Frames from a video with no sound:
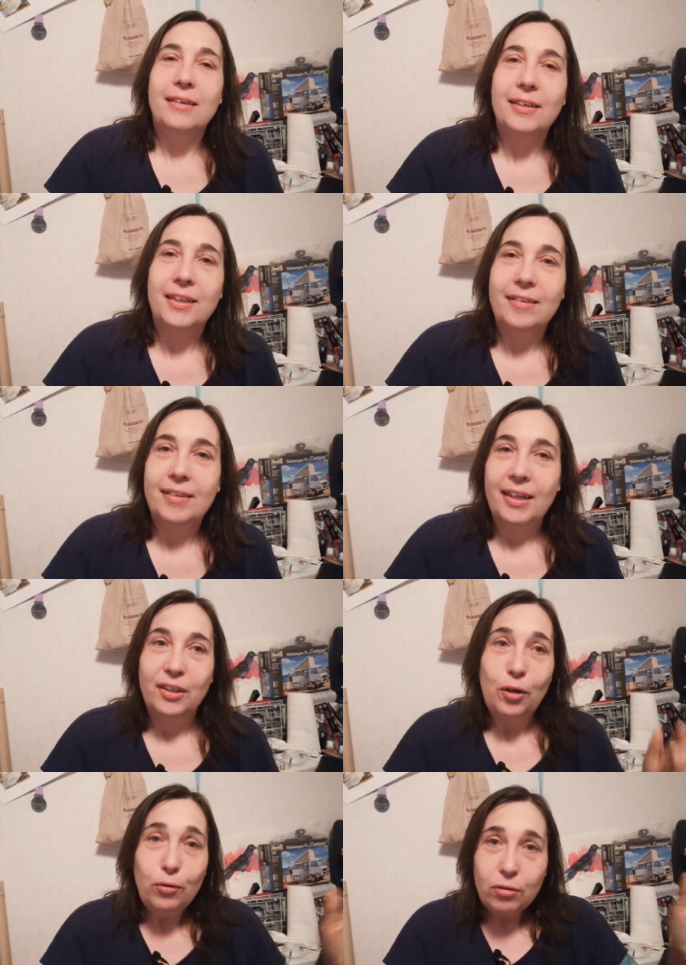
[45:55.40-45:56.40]
She said,
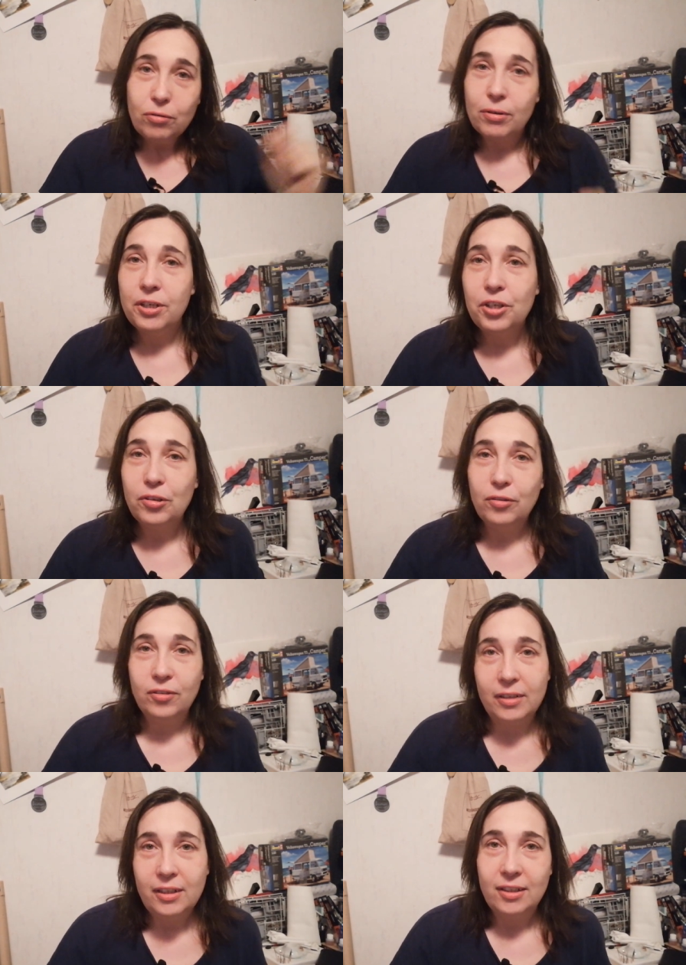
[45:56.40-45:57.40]
go to Traditional
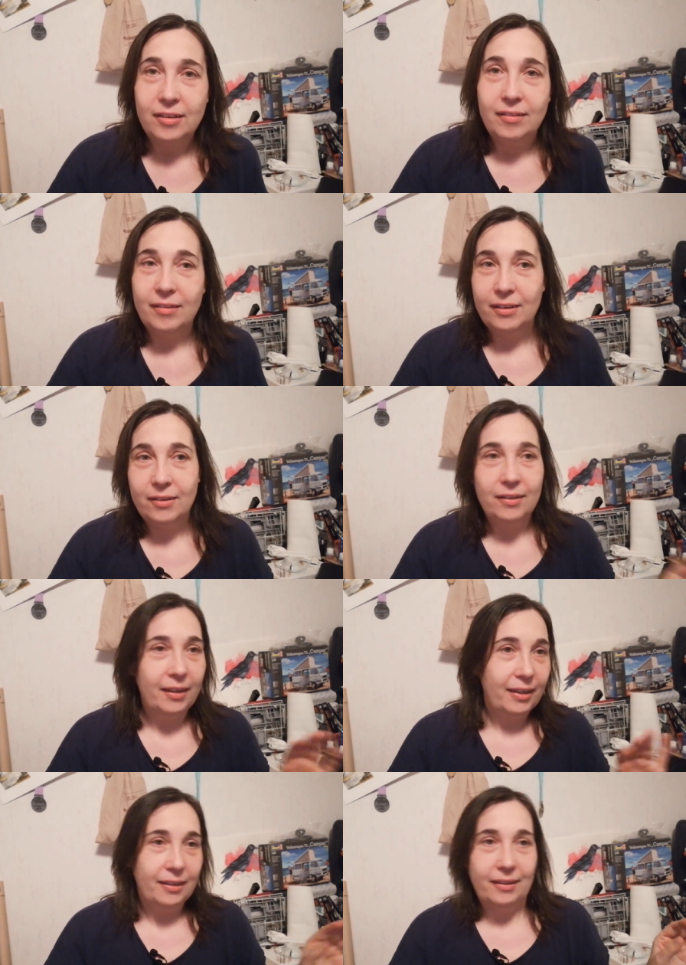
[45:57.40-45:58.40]
Stitches. They're
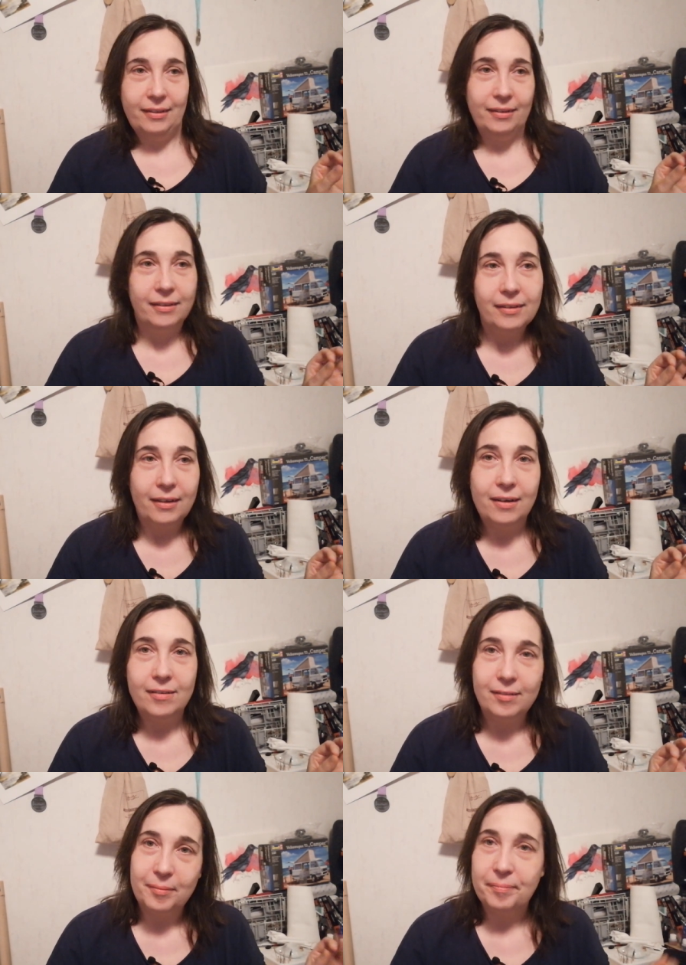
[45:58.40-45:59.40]
like
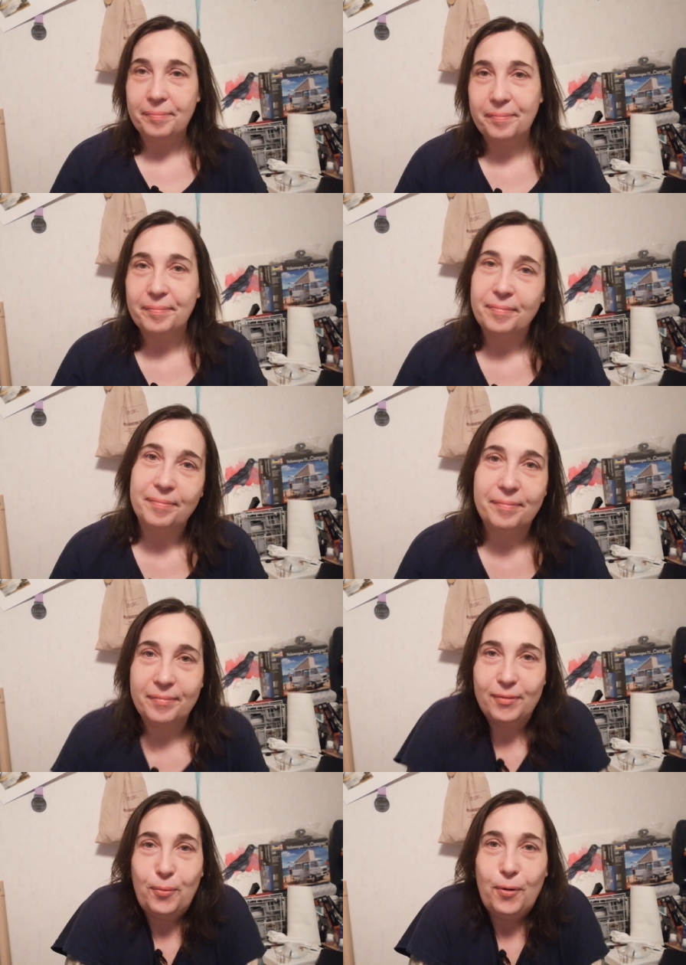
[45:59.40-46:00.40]
awesome
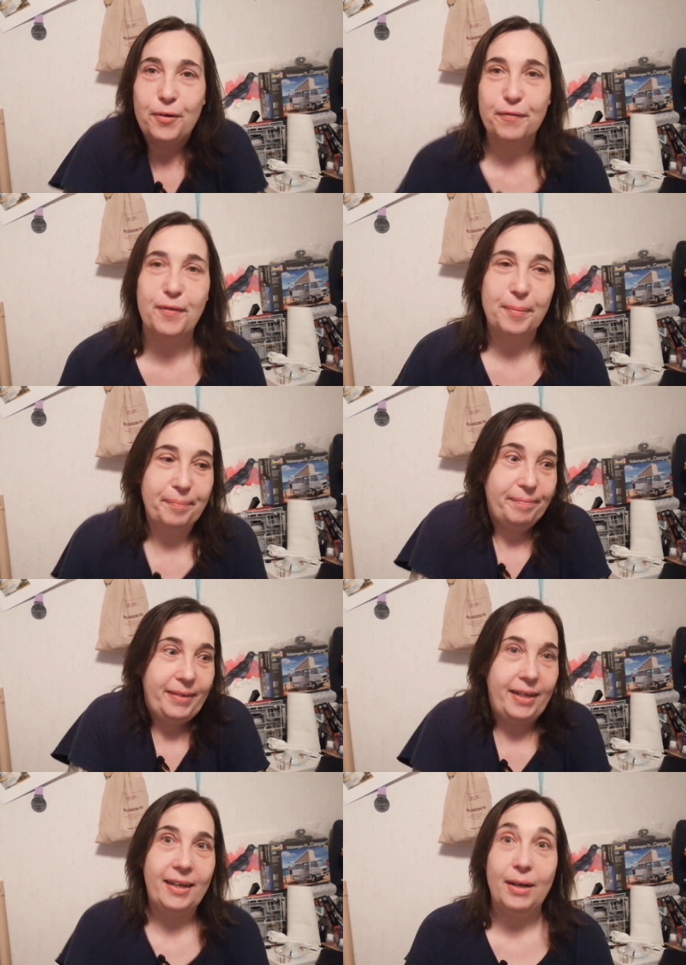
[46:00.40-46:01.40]
to order from.
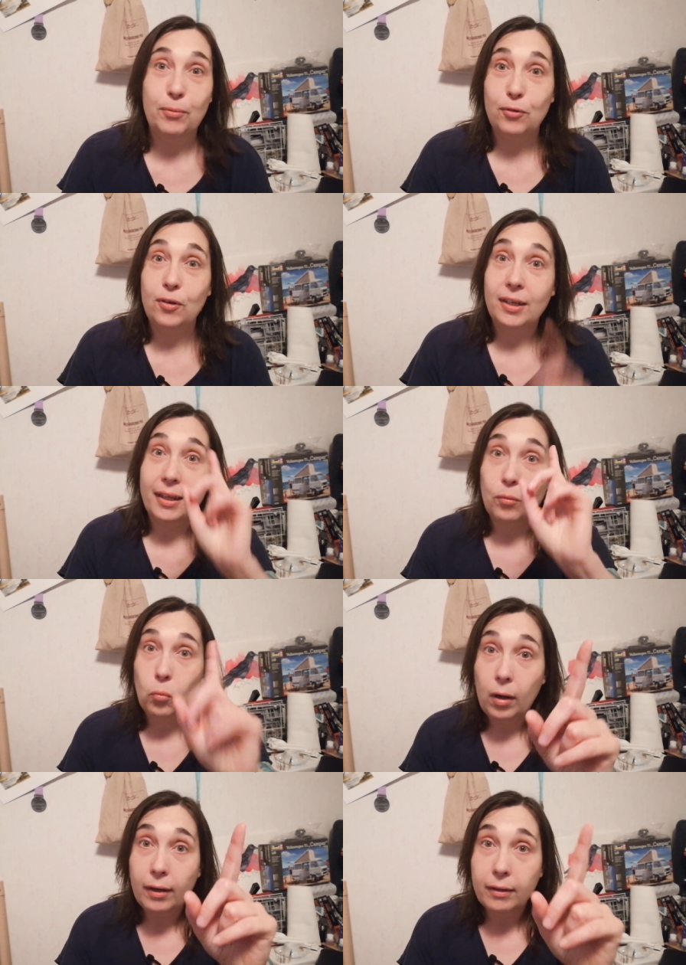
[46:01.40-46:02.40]
And I was going to get
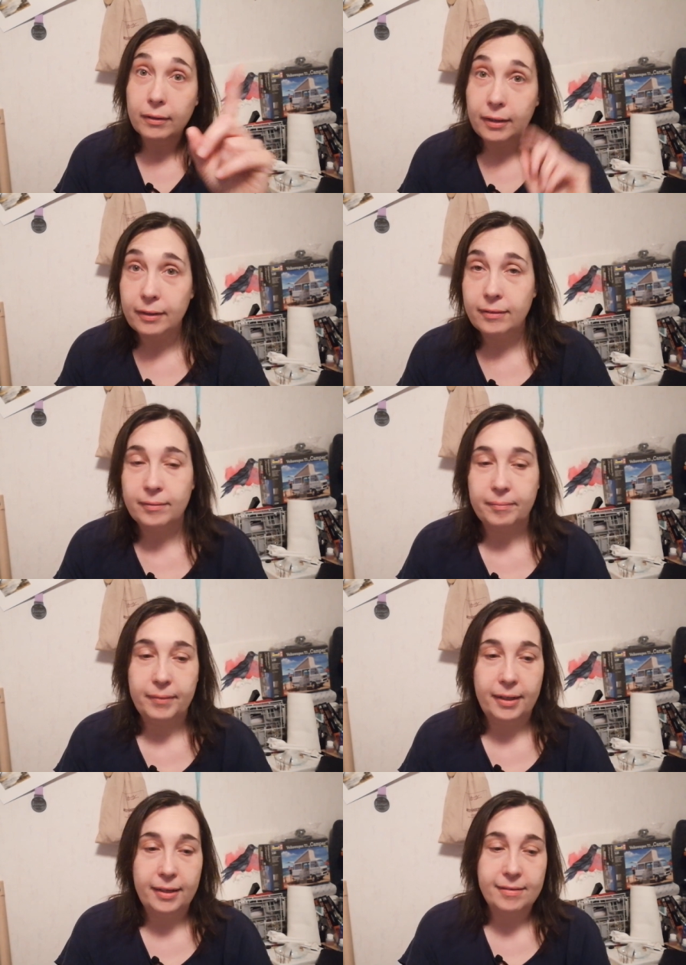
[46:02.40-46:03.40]
one kit.
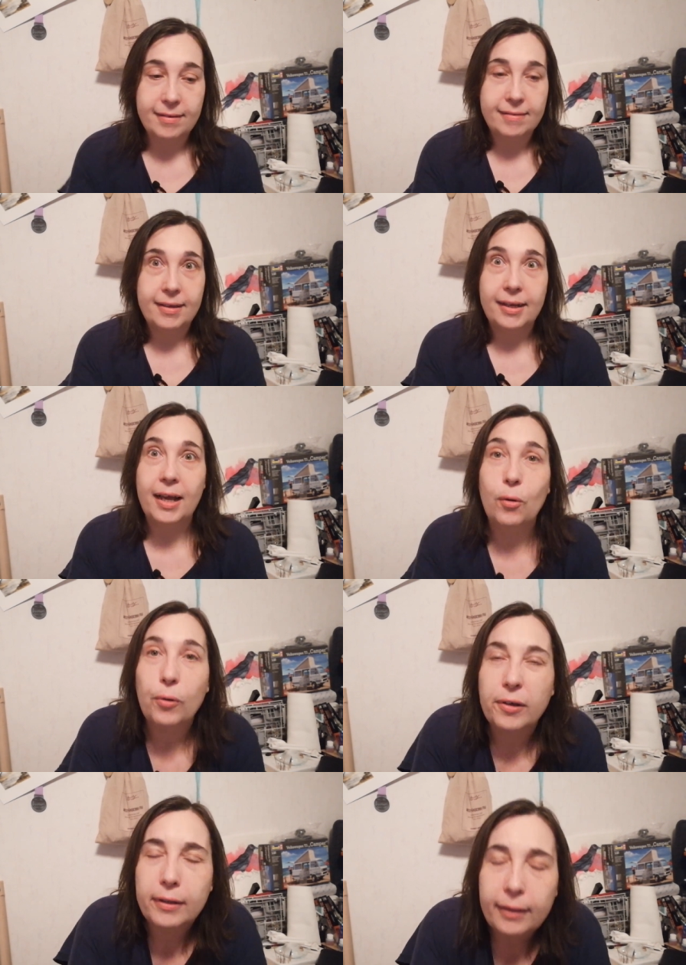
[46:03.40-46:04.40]
And as I said, I ordered a